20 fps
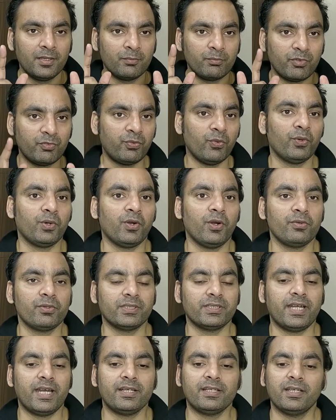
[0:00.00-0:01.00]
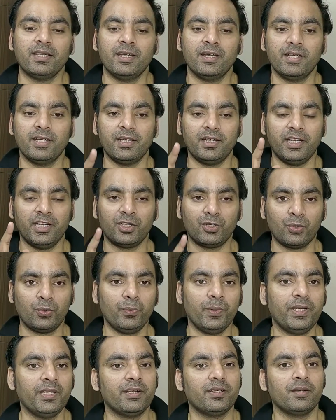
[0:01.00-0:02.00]
before all to that, a
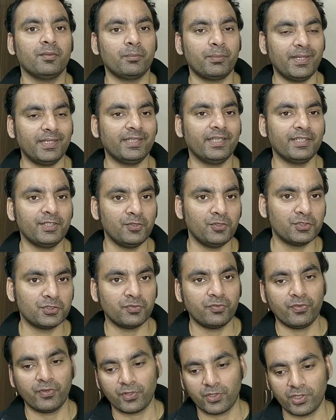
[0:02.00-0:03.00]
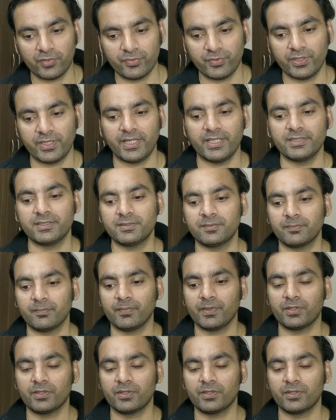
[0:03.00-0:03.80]
quick breaking news for all of you guys.